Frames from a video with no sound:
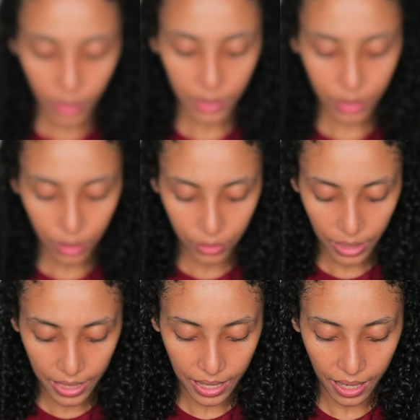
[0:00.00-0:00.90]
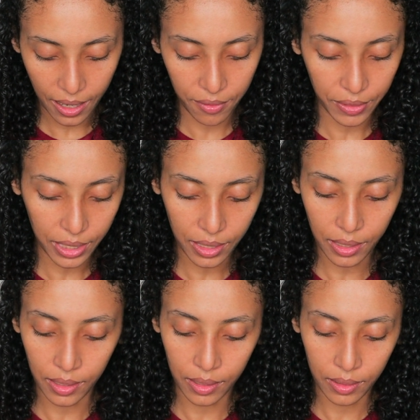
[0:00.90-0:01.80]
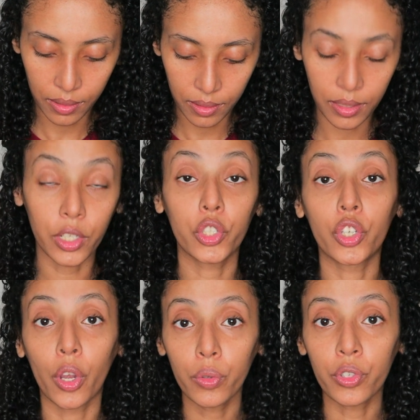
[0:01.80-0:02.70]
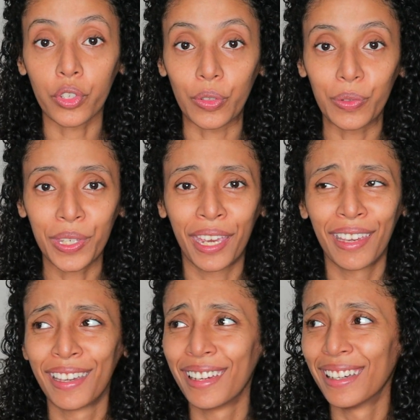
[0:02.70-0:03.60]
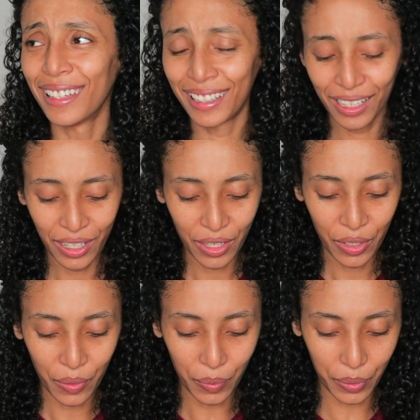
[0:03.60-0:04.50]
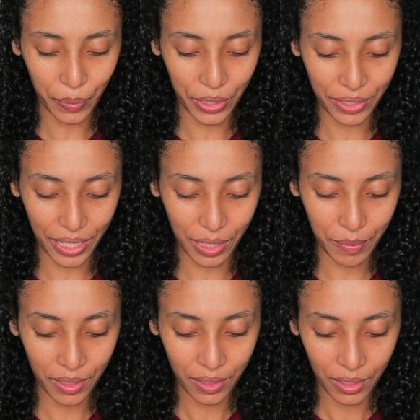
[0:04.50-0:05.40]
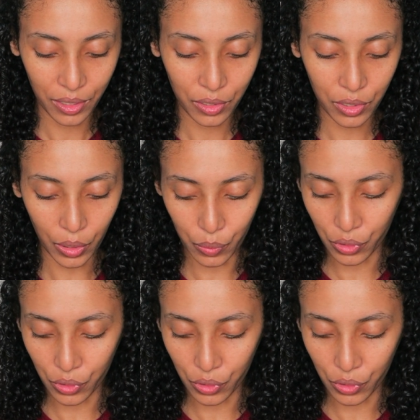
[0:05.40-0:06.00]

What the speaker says: next color I have is Toe Shoes. What a weird name. Toe